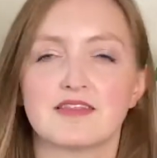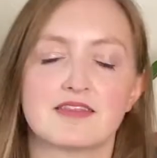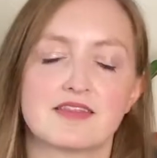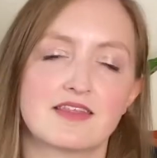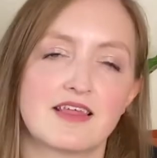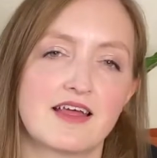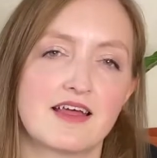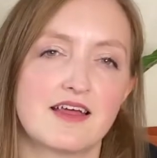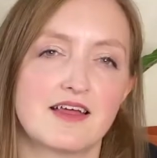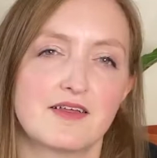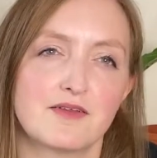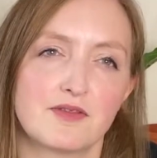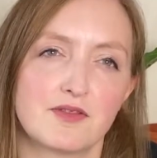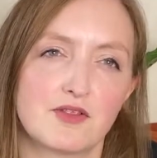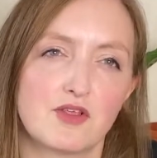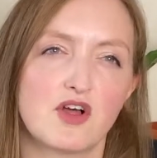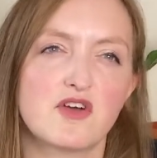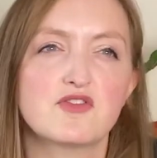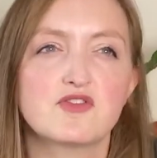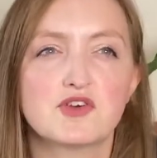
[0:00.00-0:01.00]
the
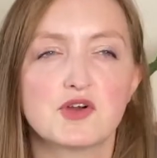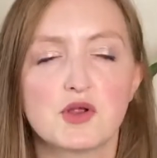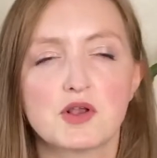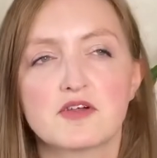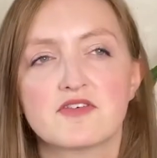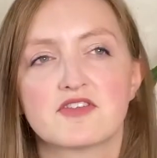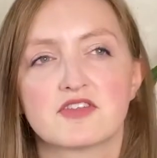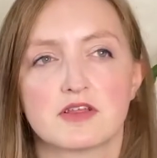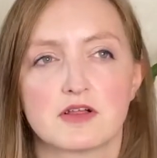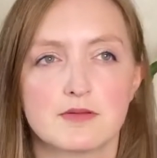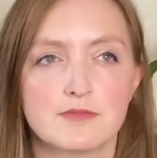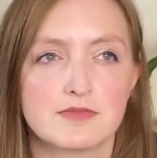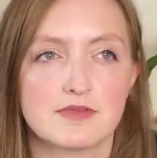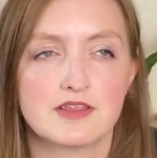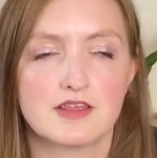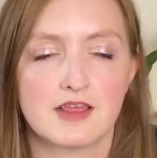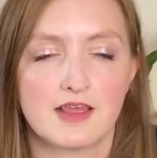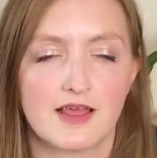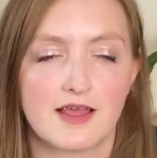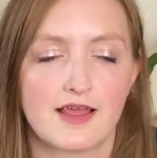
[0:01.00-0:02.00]
sort of rule of thumb
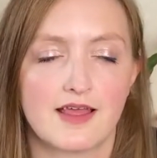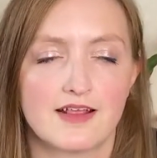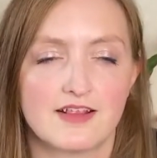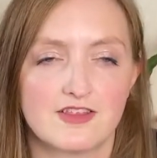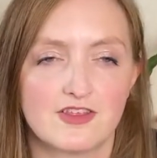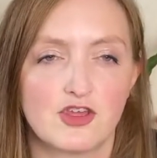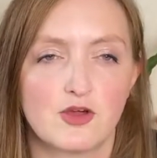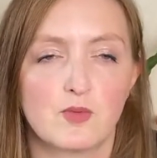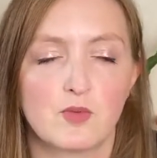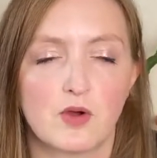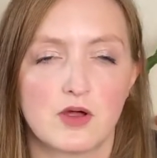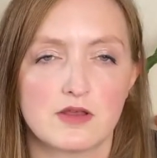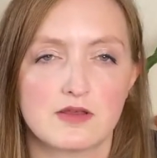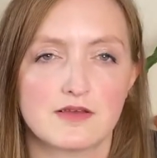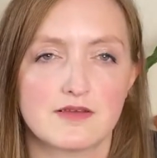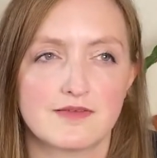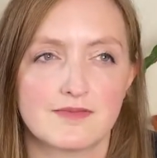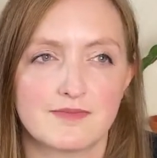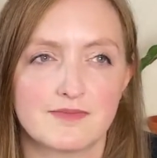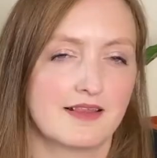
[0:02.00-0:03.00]
is you want
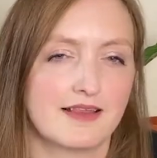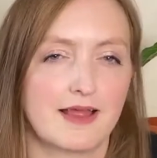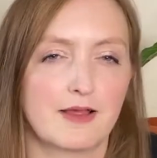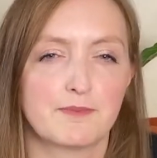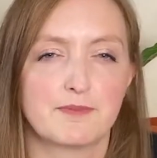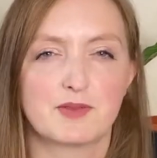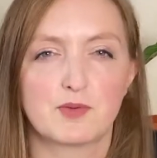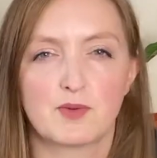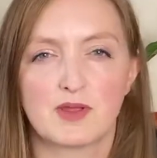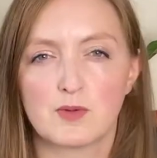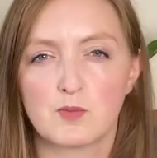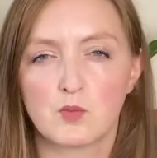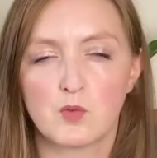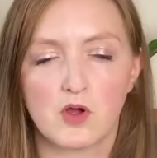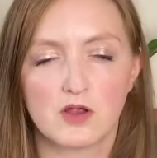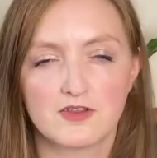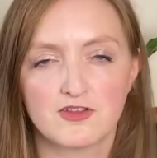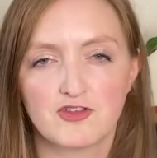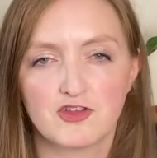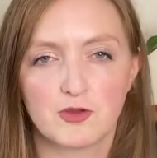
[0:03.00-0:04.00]
like between
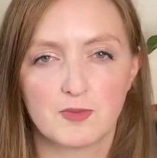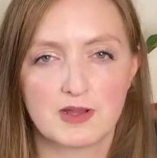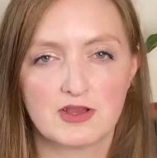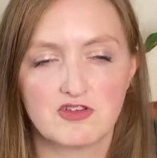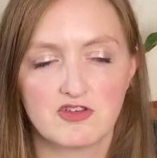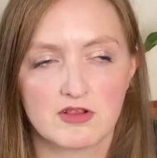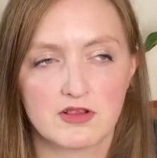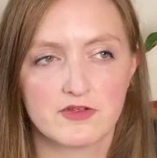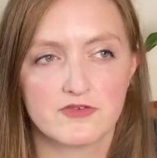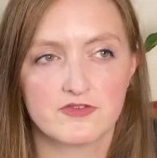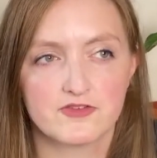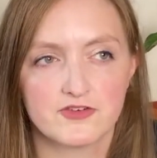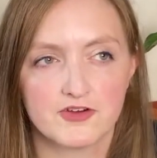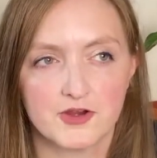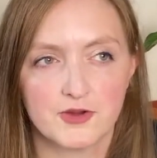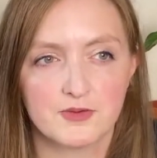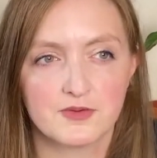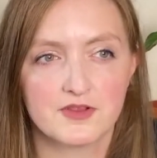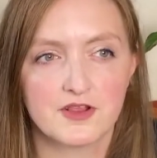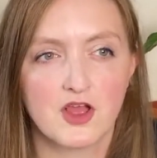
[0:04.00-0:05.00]
1 and 2 inches of
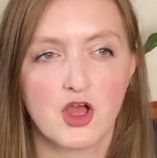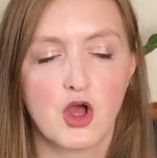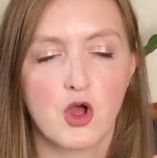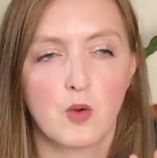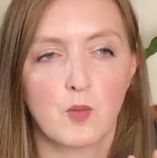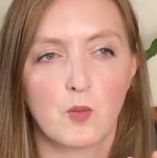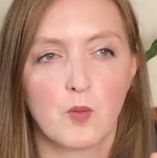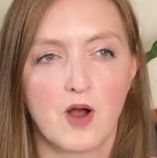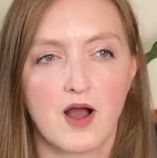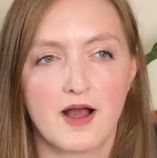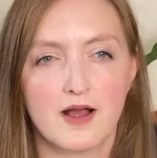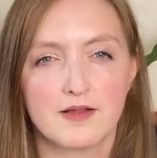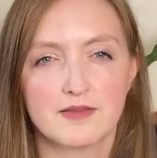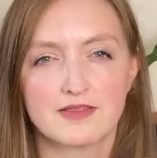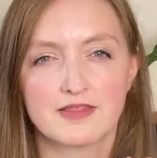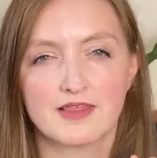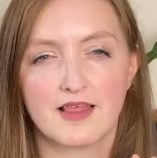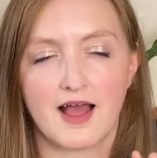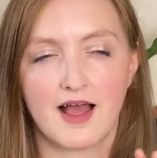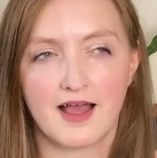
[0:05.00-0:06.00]
root. What
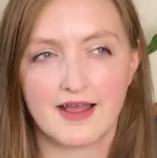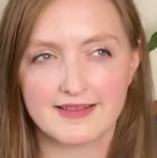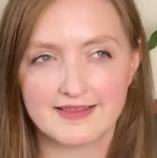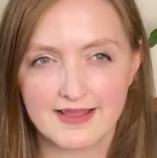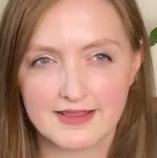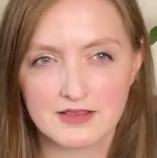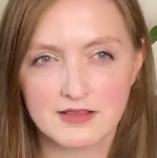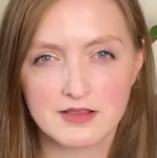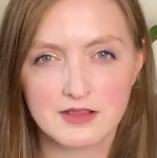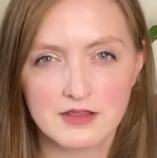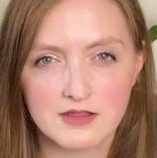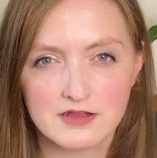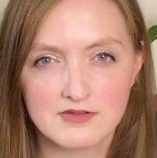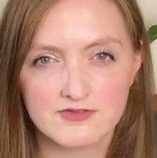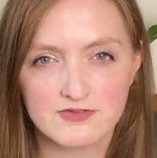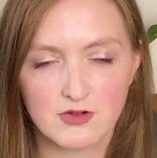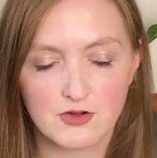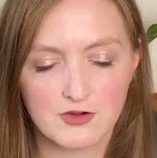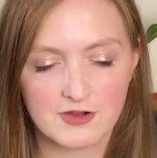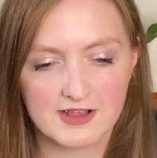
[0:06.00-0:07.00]
I tend to look
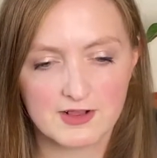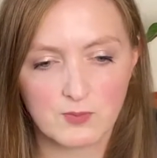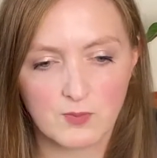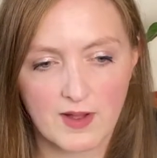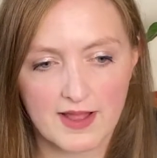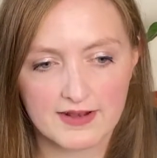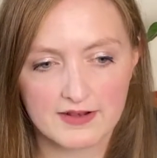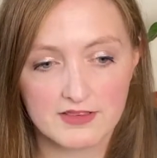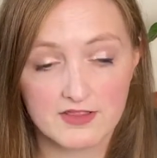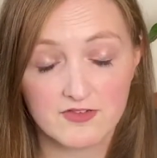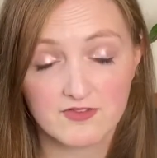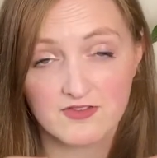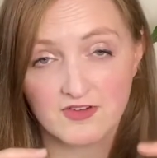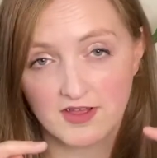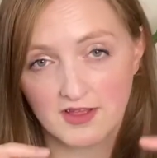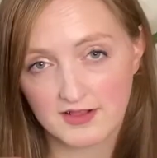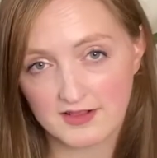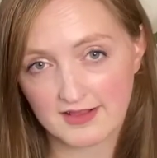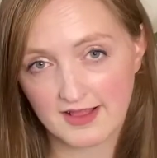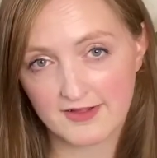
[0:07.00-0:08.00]
for is when the
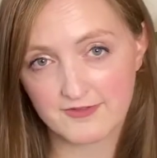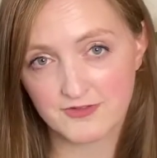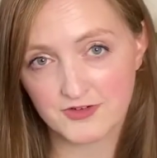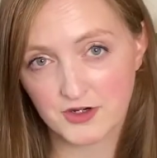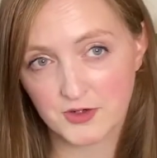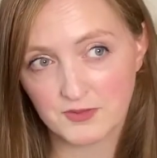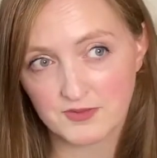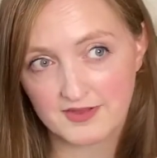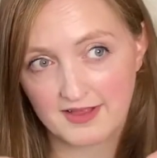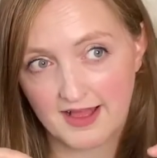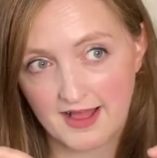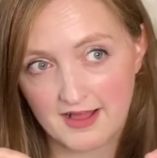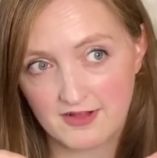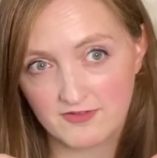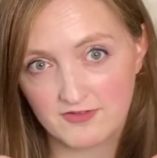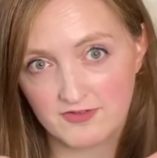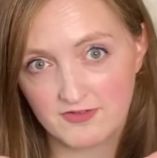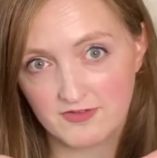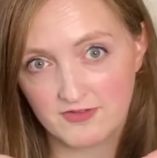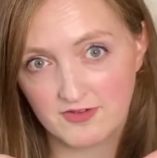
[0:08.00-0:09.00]
first set of roots
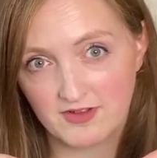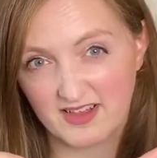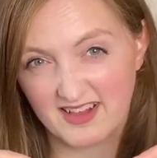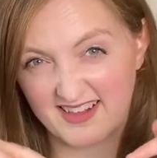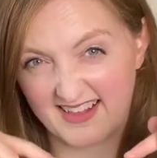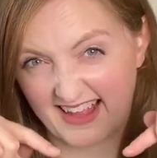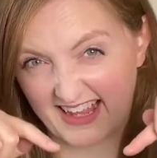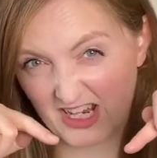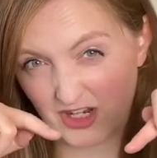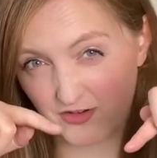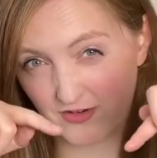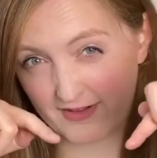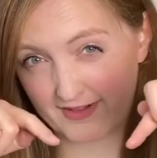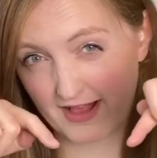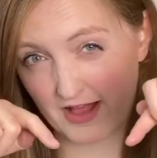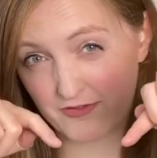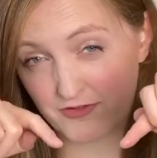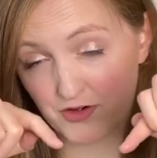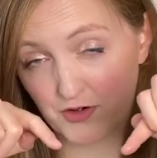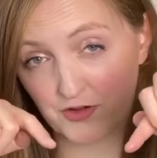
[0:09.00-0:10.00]
have a secondary set
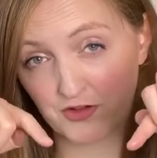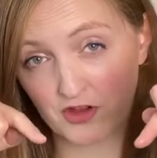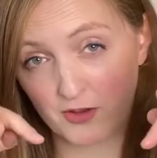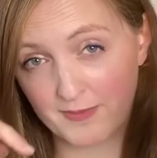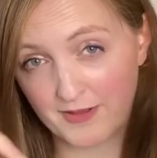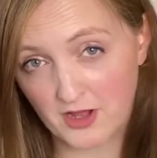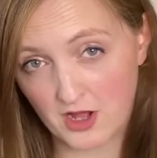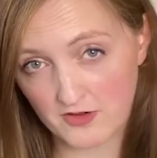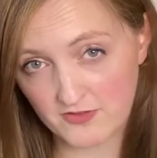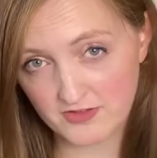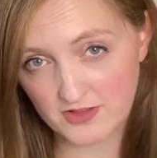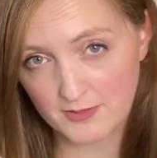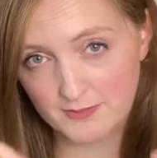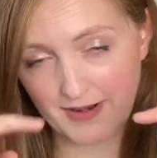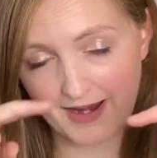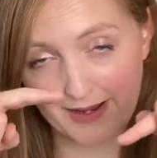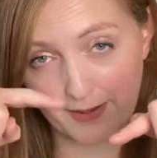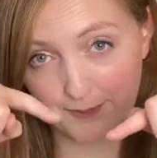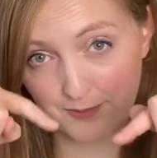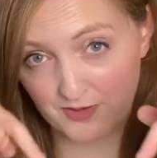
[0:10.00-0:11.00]
of roots coming off them,
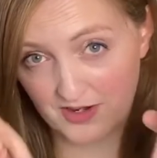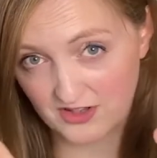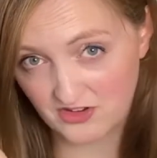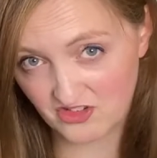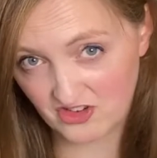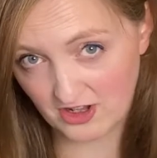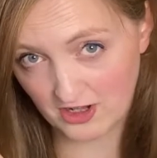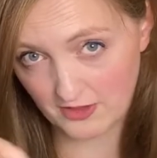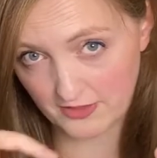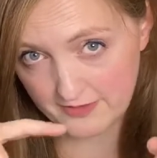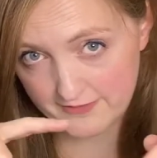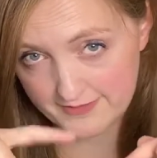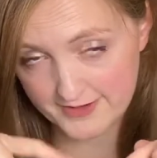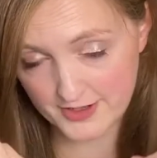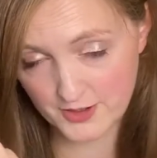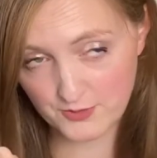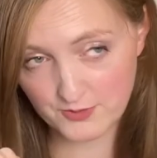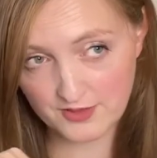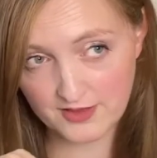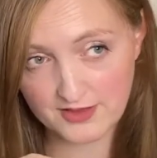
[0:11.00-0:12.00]
like branching on the
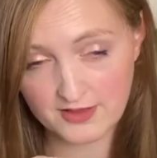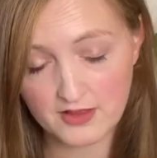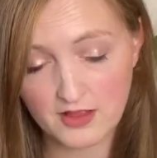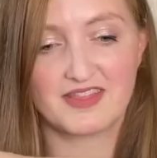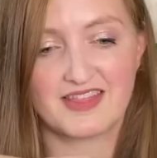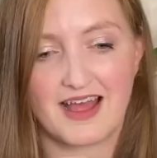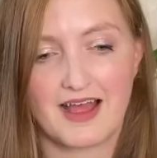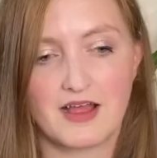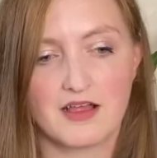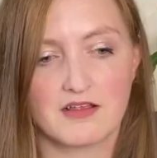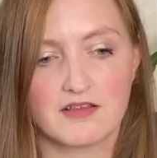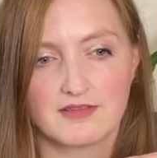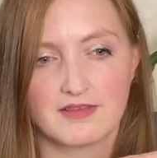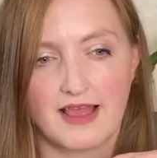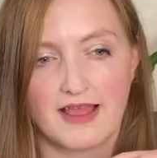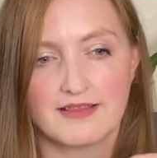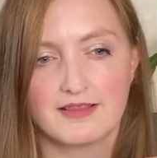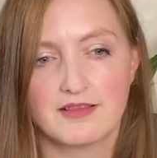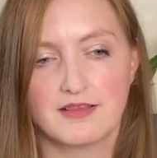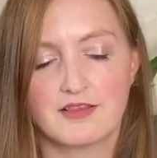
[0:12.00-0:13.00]
roots. That
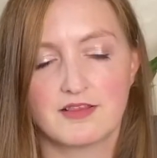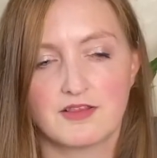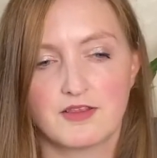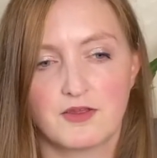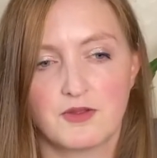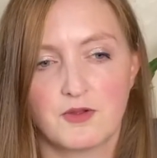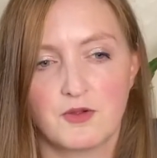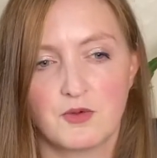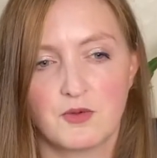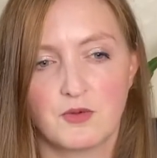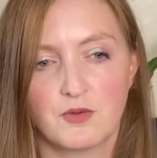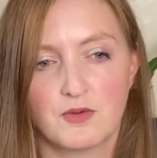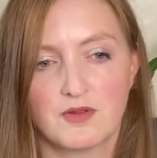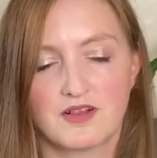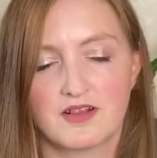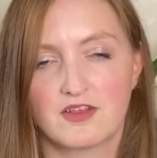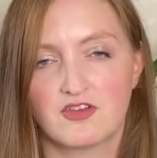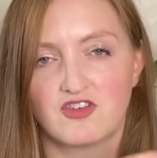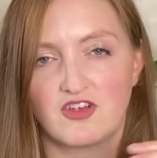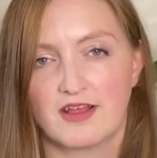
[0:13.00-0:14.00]
tends to
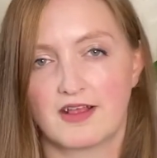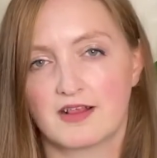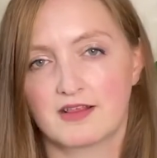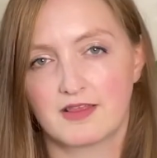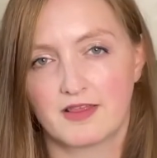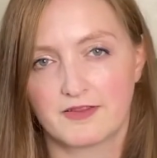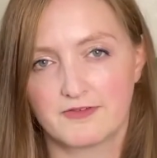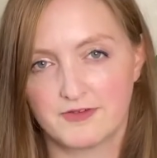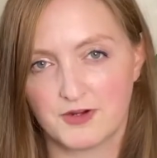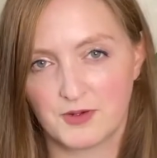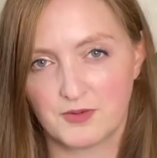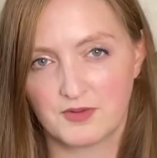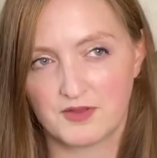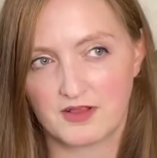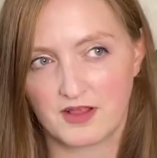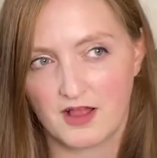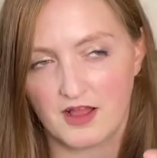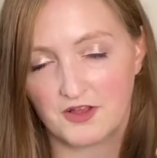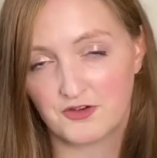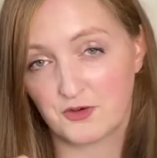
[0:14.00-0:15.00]
suggest that the roots
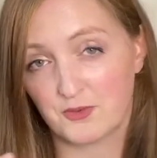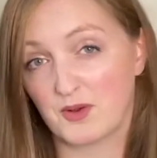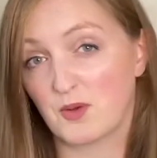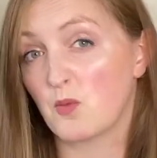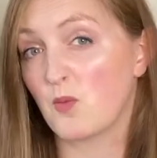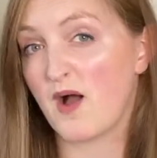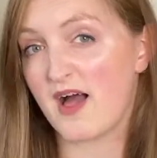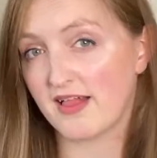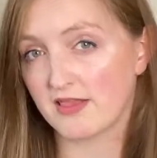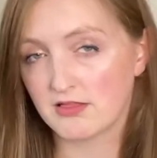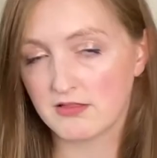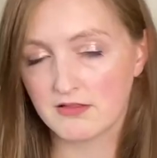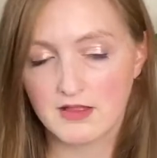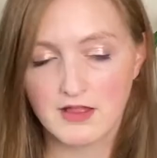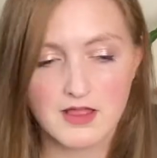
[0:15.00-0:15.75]
are doing well.